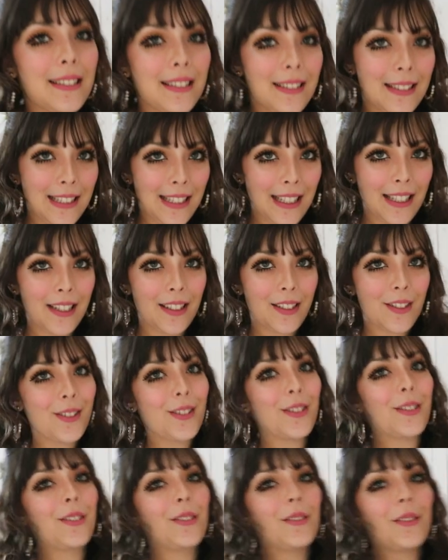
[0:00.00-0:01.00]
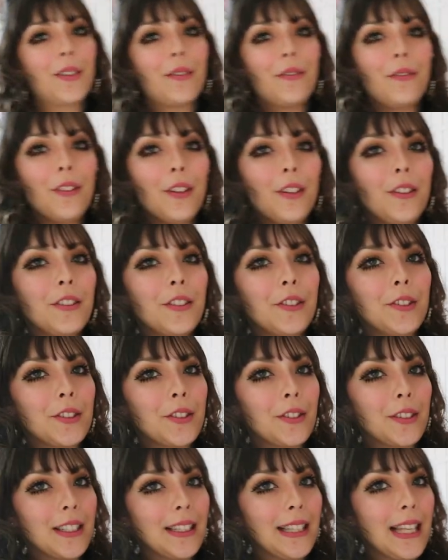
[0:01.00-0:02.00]
stick to the
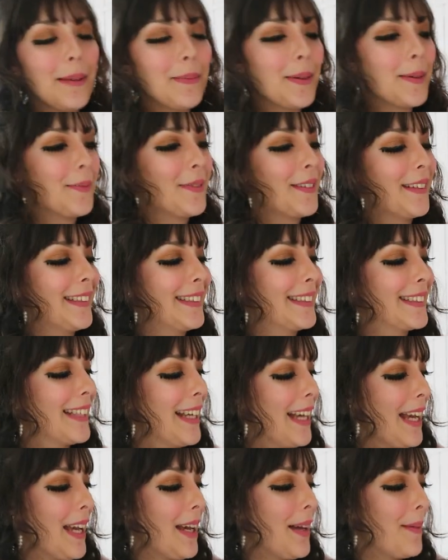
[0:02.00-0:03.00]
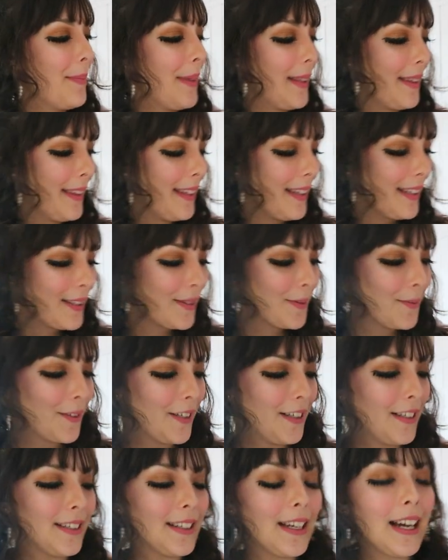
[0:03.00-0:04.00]
florals or the leopard prints, but this
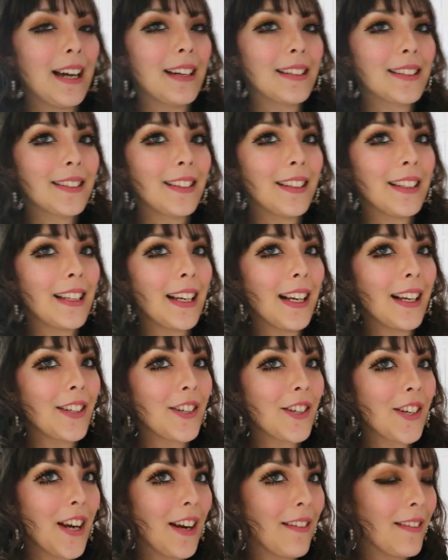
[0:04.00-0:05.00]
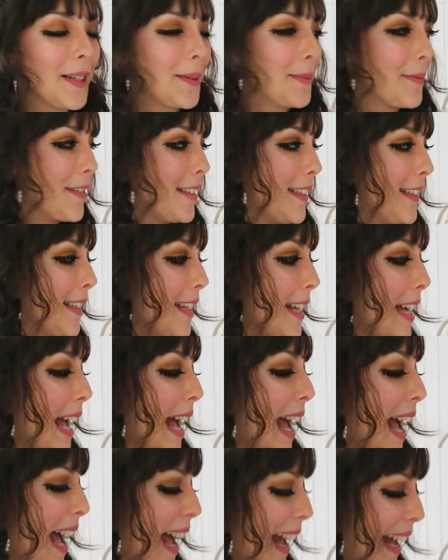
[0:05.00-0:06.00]
one has like a cherry print
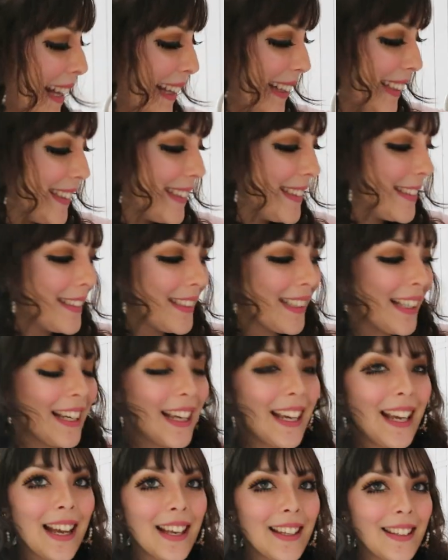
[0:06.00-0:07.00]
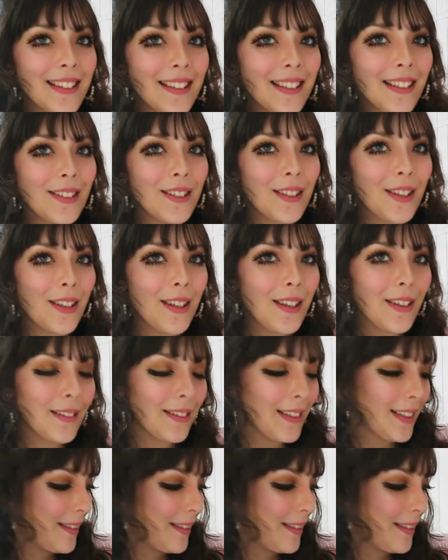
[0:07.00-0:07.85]
and it has this cute